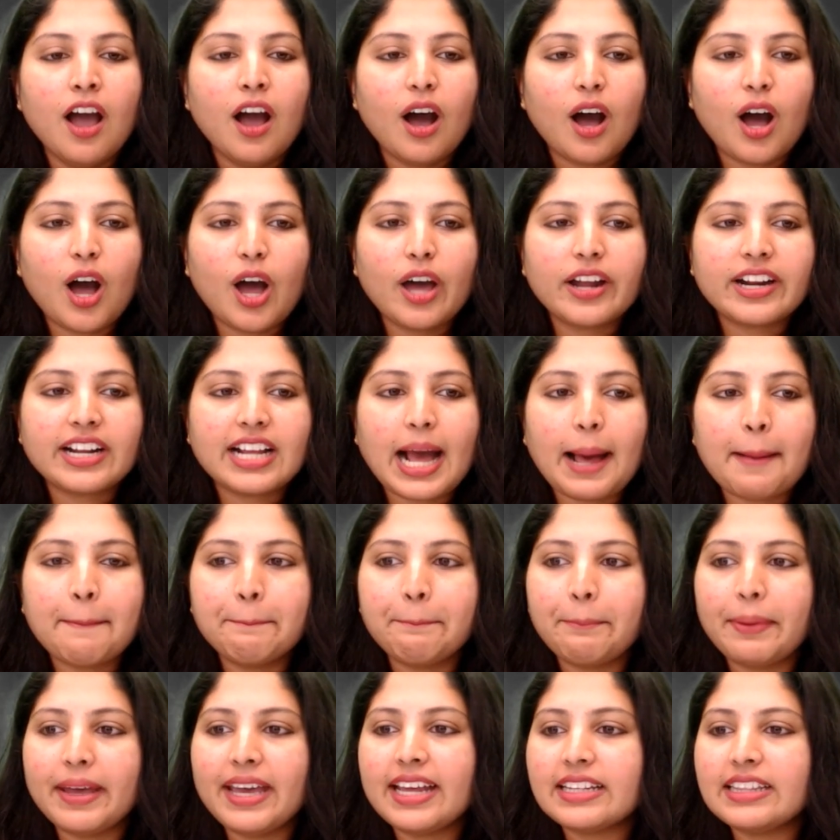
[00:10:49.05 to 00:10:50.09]
or
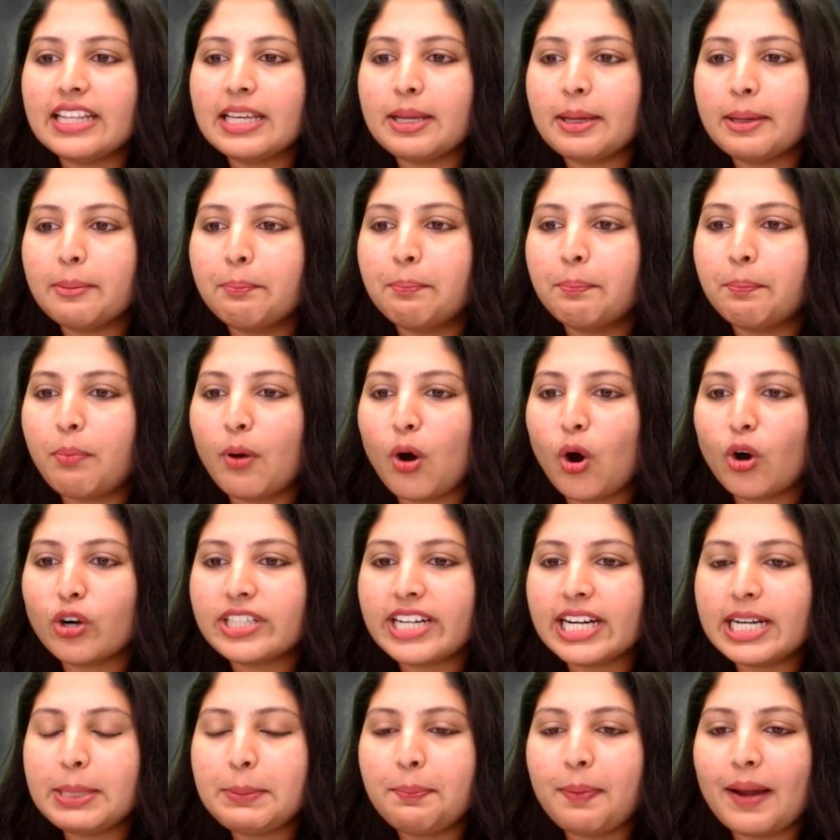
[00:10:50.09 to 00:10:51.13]
compare the
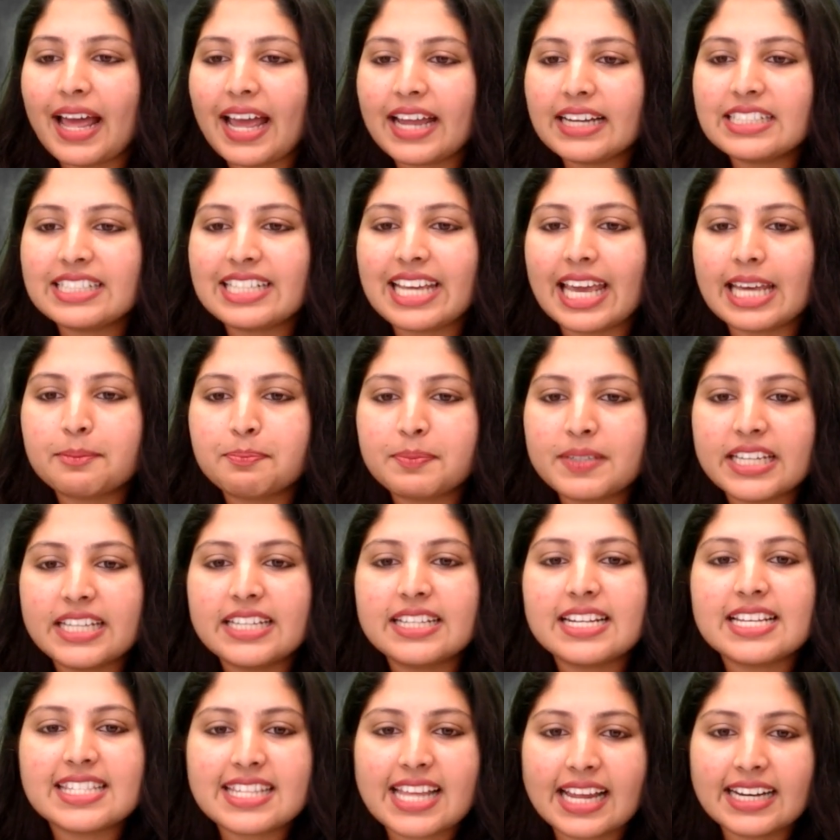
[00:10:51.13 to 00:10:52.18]
potted plant kept in
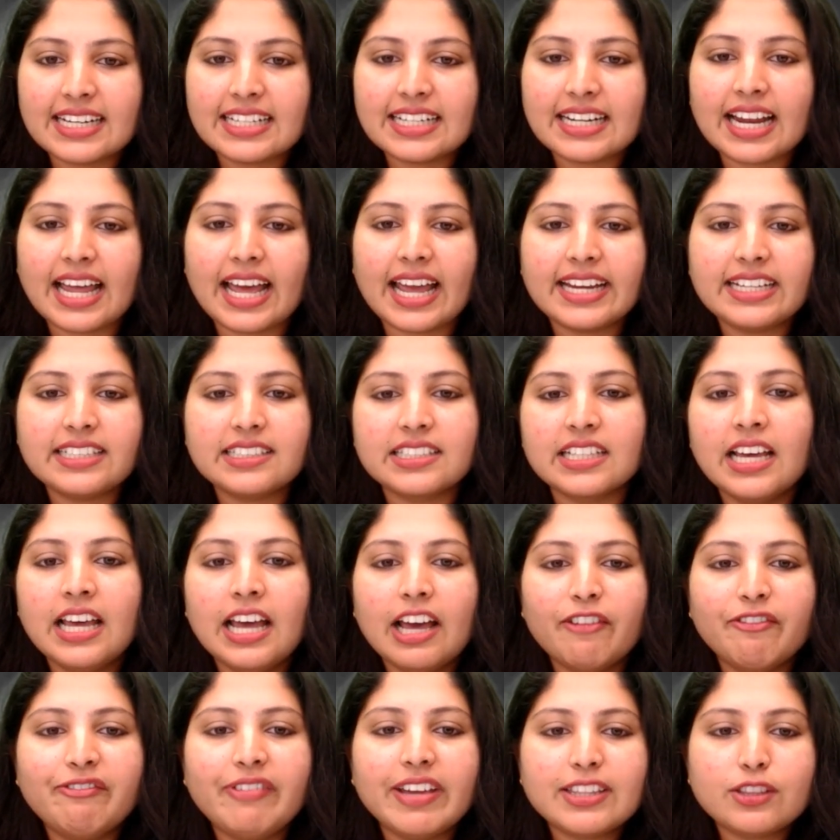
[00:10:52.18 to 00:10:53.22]
a sunlight
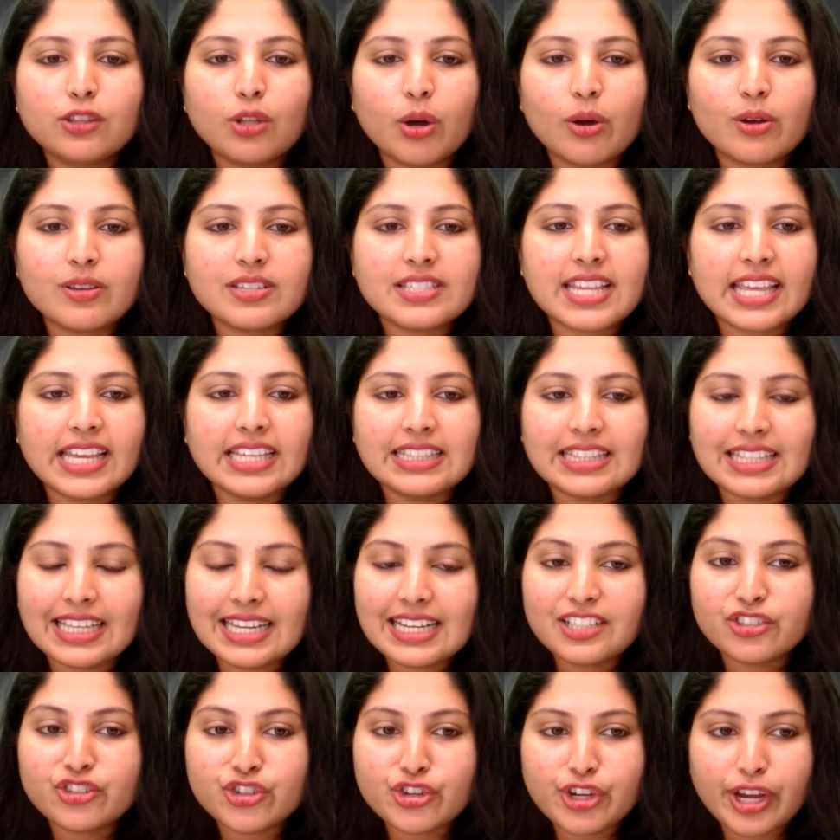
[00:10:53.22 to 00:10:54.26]
with those in the
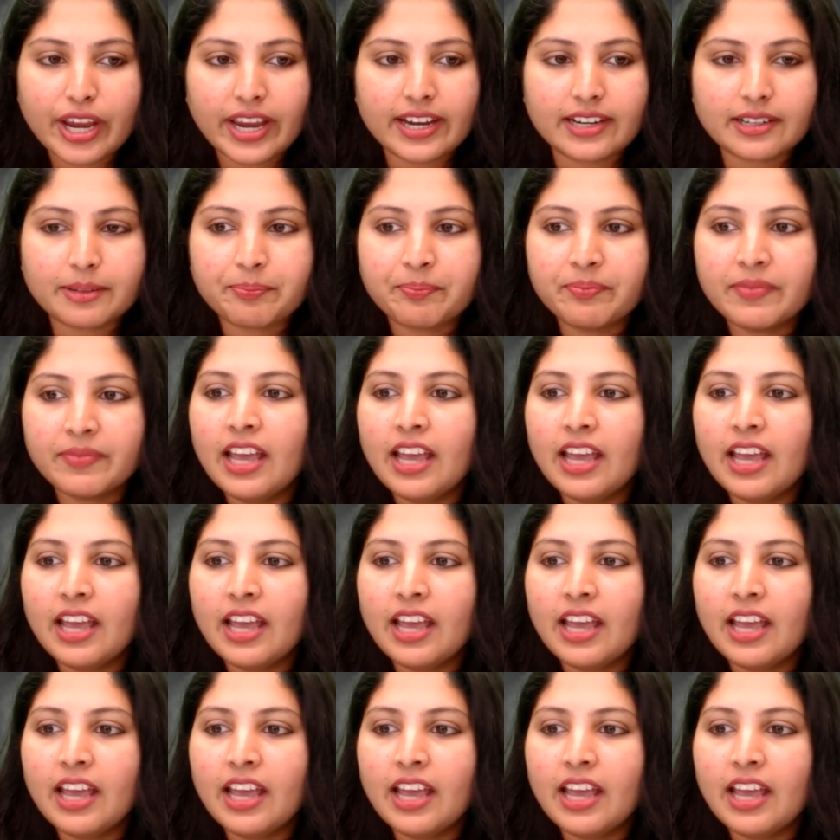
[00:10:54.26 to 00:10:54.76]
shade.